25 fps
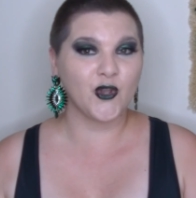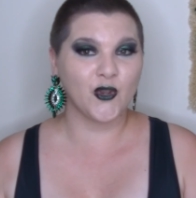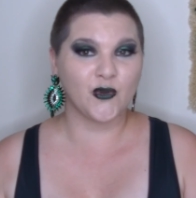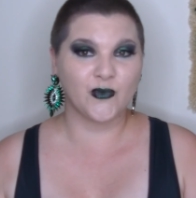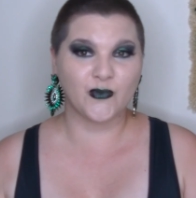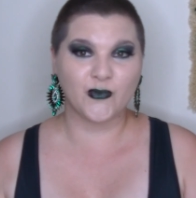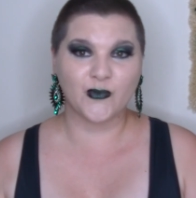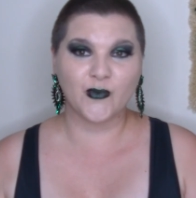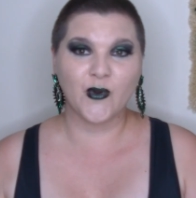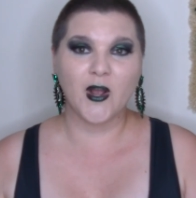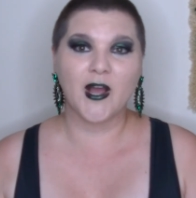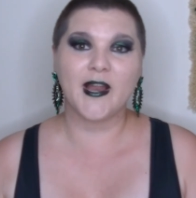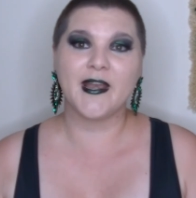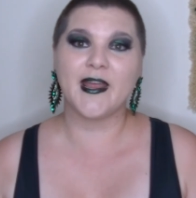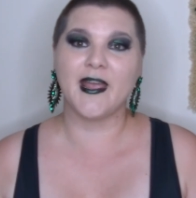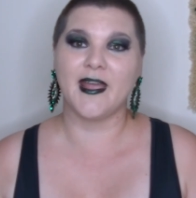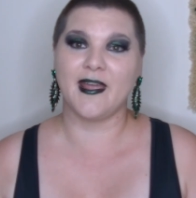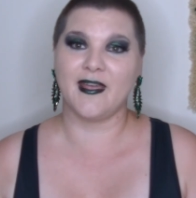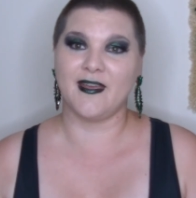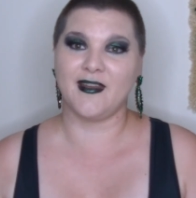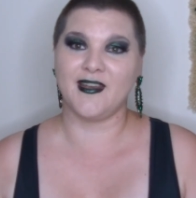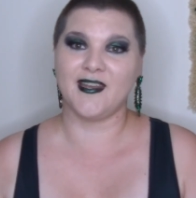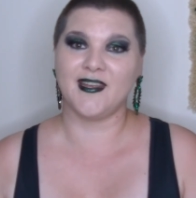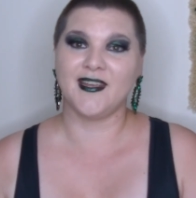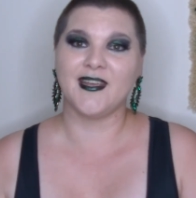go right
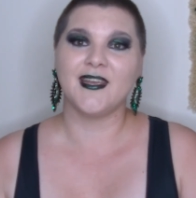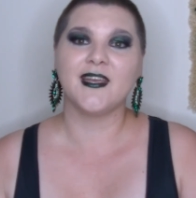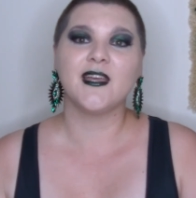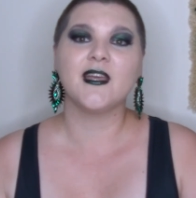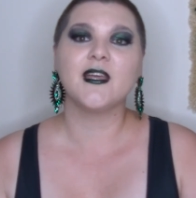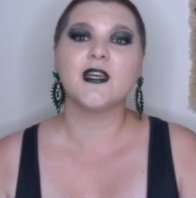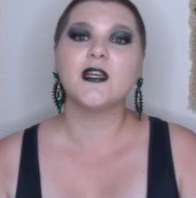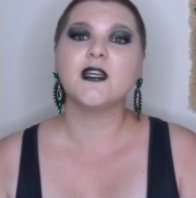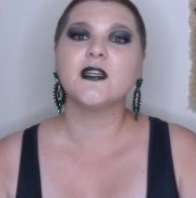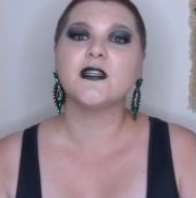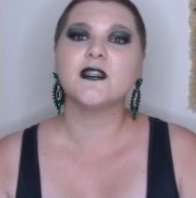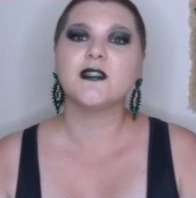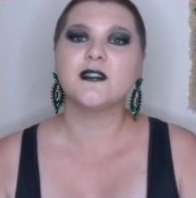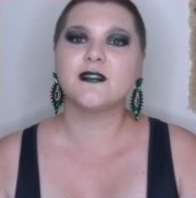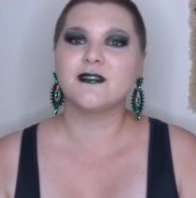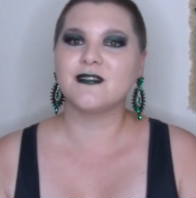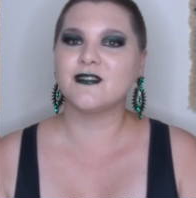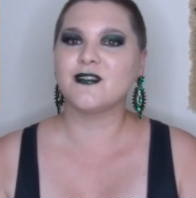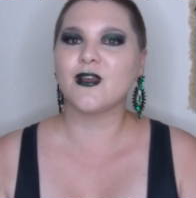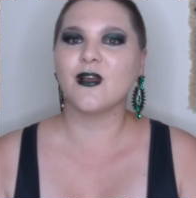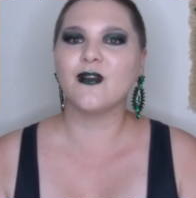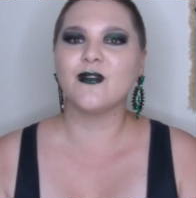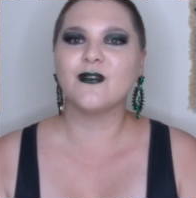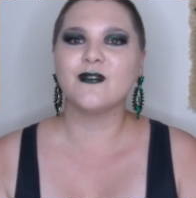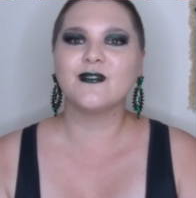ahead.
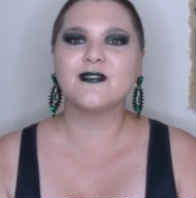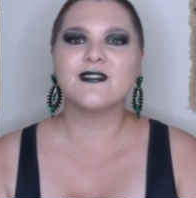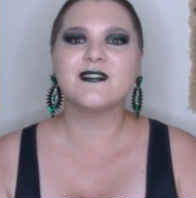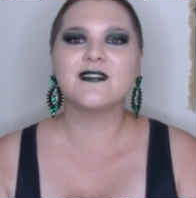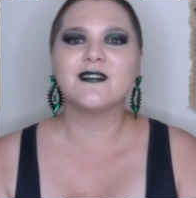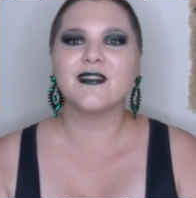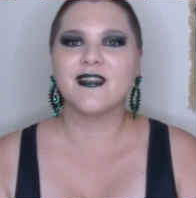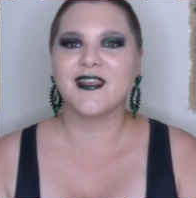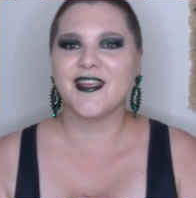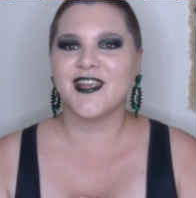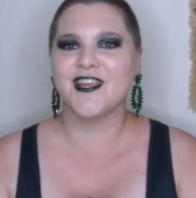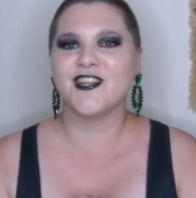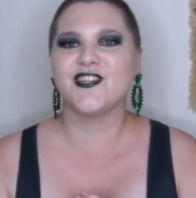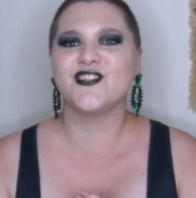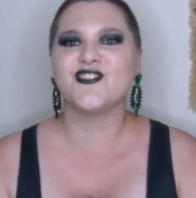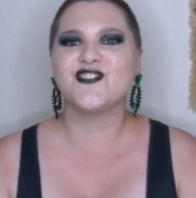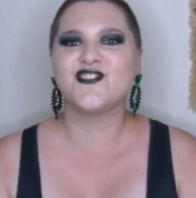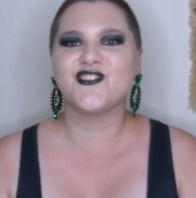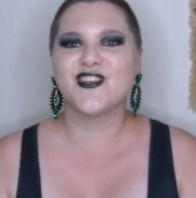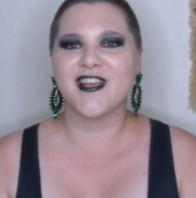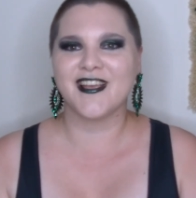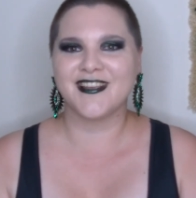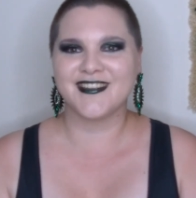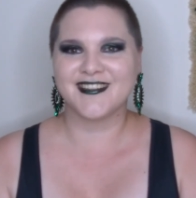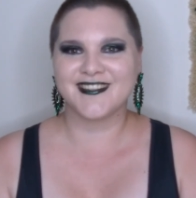Don't
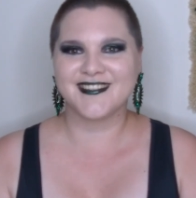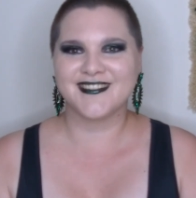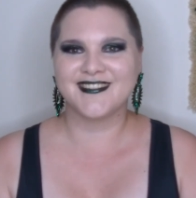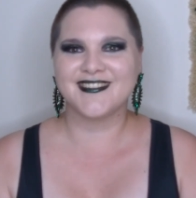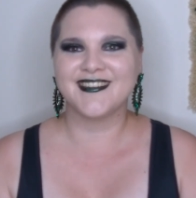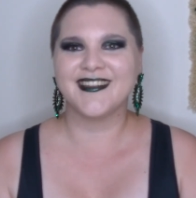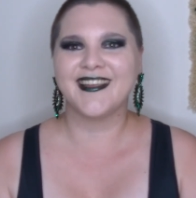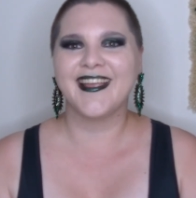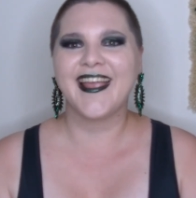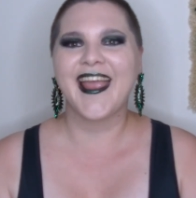ingest